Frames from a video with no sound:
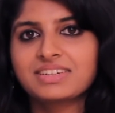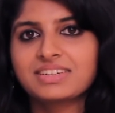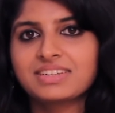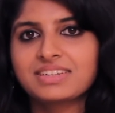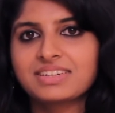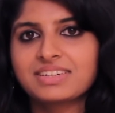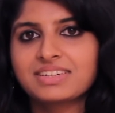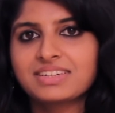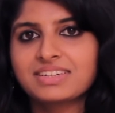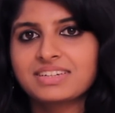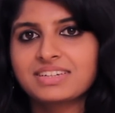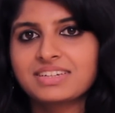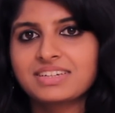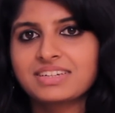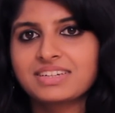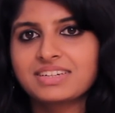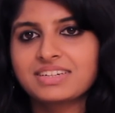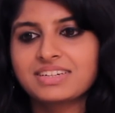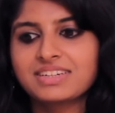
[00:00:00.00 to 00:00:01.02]

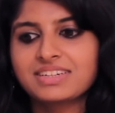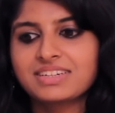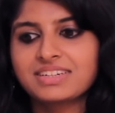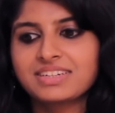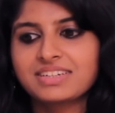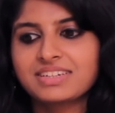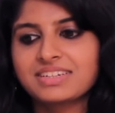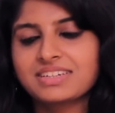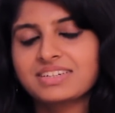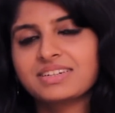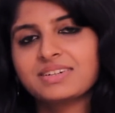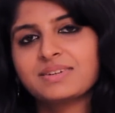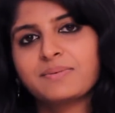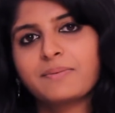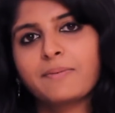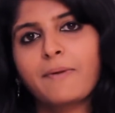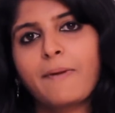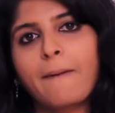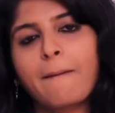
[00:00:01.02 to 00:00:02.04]

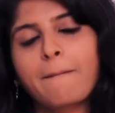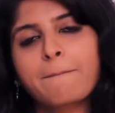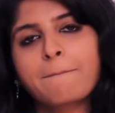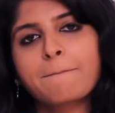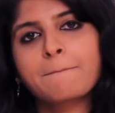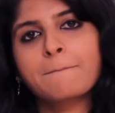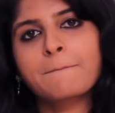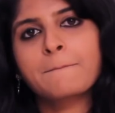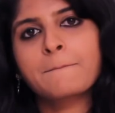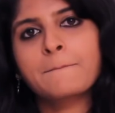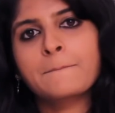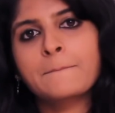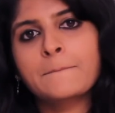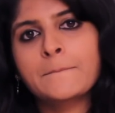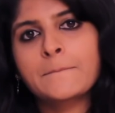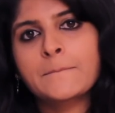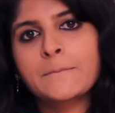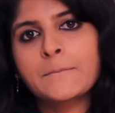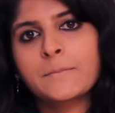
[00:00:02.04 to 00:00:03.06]

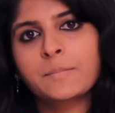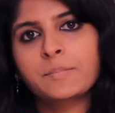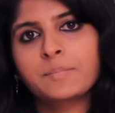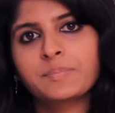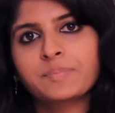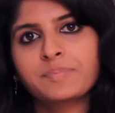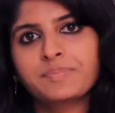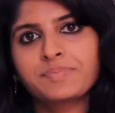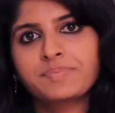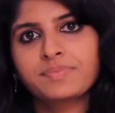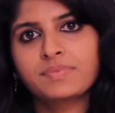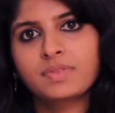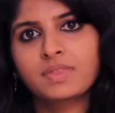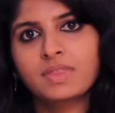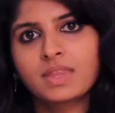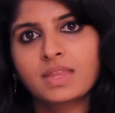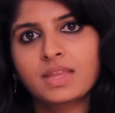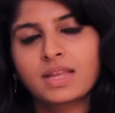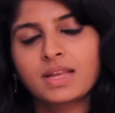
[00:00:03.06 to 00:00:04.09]

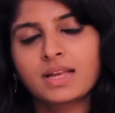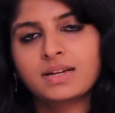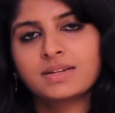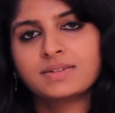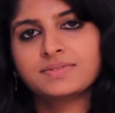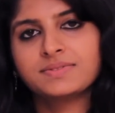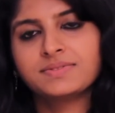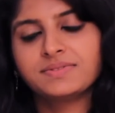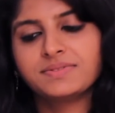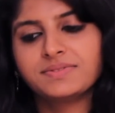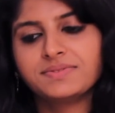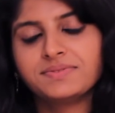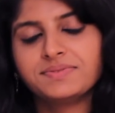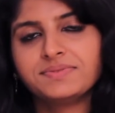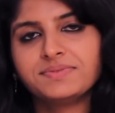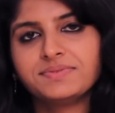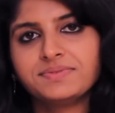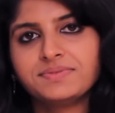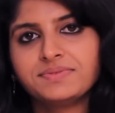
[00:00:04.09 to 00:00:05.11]

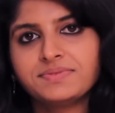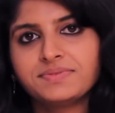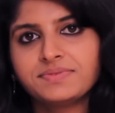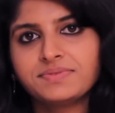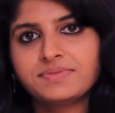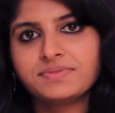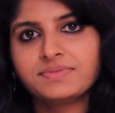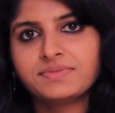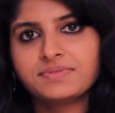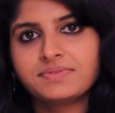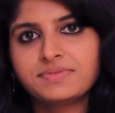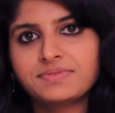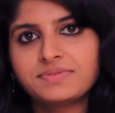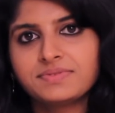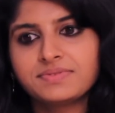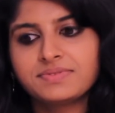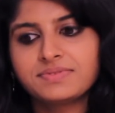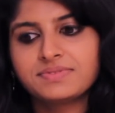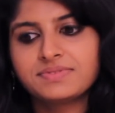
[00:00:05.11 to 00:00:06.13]

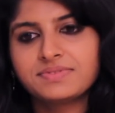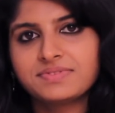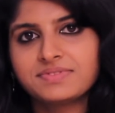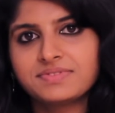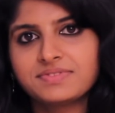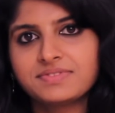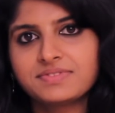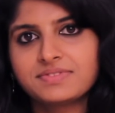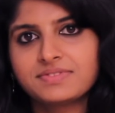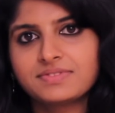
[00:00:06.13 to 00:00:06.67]
(not speaking)